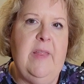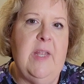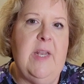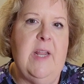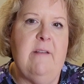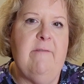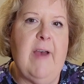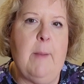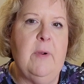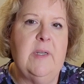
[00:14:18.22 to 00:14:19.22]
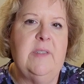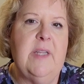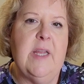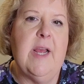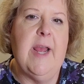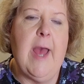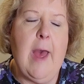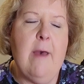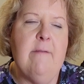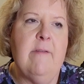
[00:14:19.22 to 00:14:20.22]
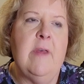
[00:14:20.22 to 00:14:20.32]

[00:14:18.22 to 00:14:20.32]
knit fabrics that I have,